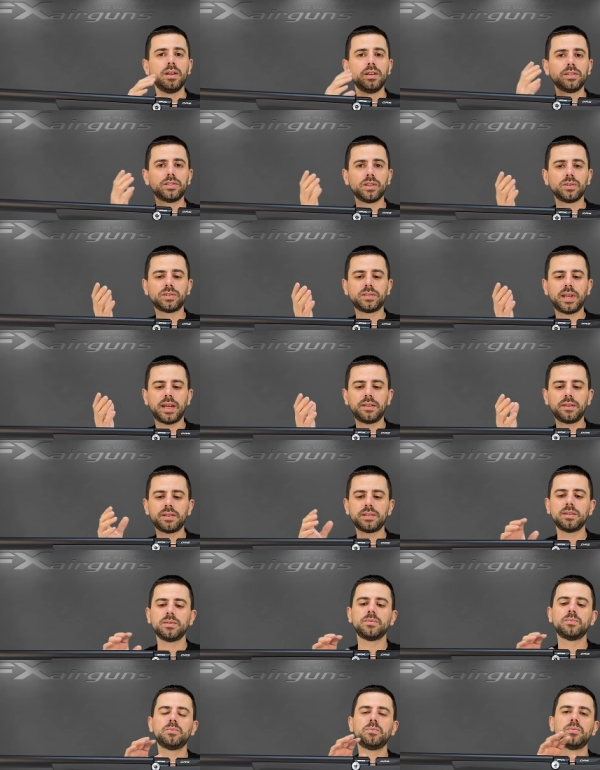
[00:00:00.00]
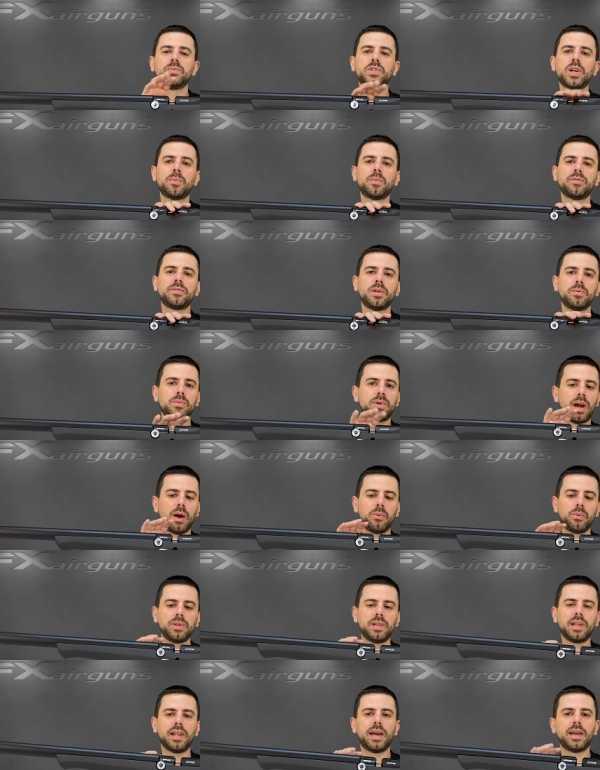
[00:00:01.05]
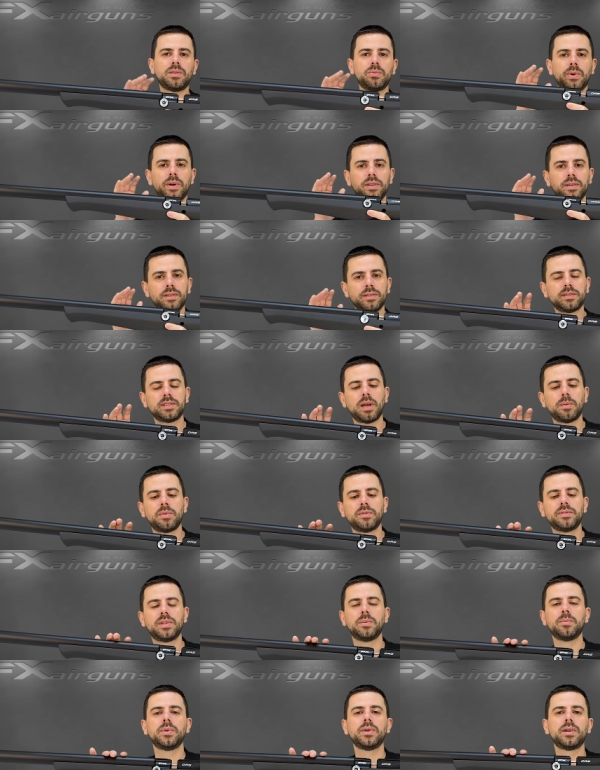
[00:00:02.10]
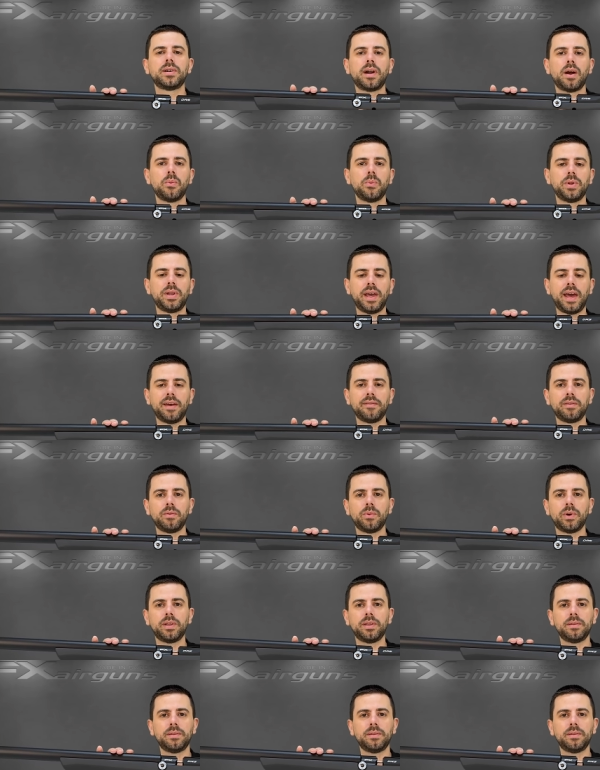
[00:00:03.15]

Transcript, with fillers: So standard, some of them come with a light one, some of them come with a heavy one.